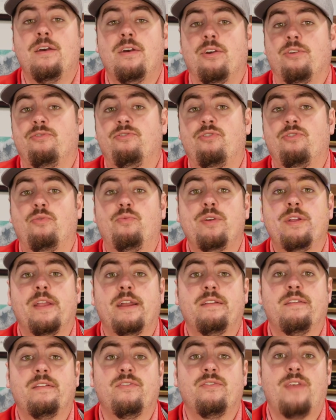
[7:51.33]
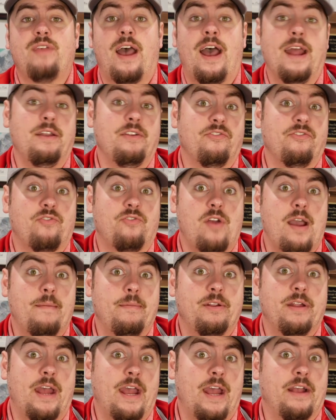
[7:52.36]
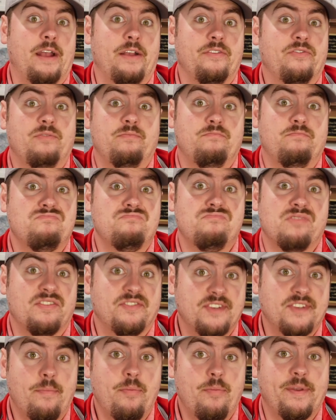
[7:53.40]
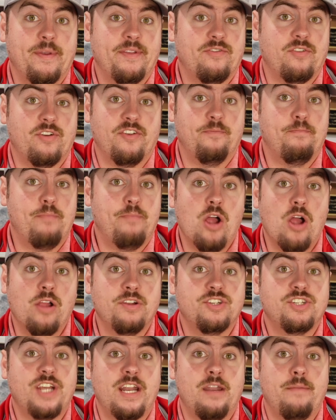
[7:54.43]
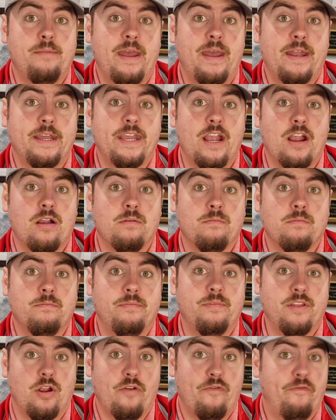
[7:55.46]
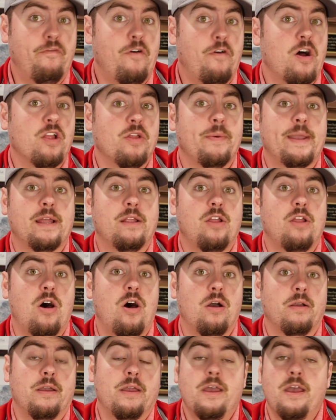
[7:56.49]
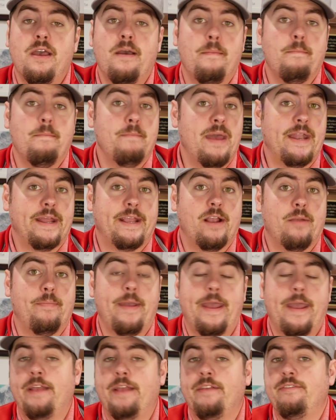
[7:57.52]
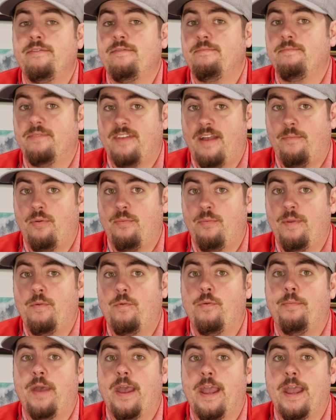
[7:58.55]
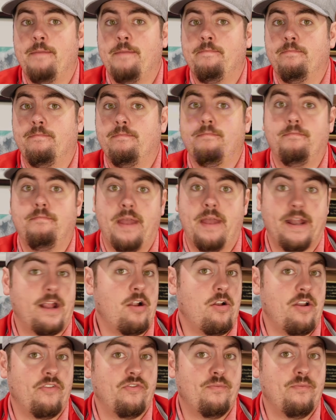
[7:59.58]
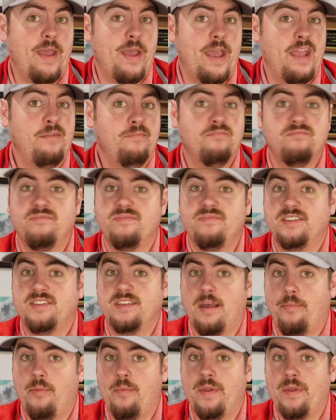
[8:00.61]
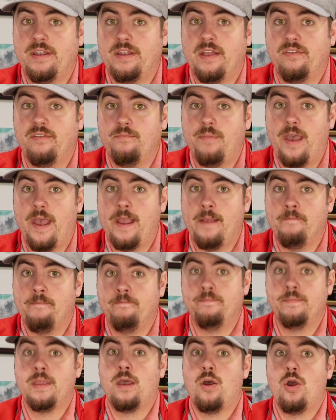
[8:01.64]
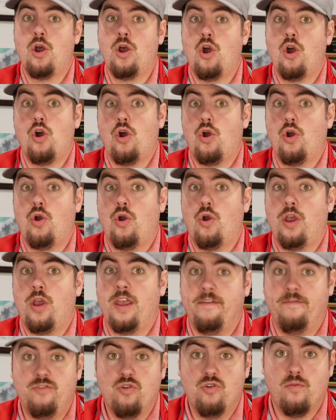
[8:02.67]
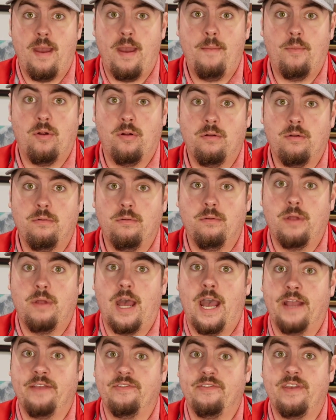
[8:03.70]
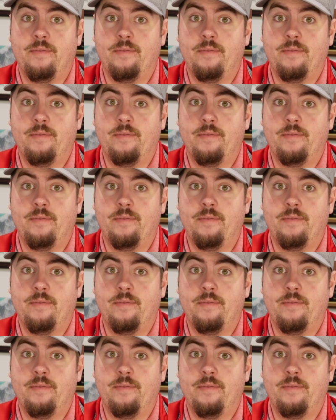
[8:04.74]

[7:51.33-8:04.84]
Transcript: So I describe it as the supplements are just ball and chain to Medicare. They're following along. Medicare pays, supplement will pay. Medicare doesn't pay, supplement doesn't pay. If you remember, I said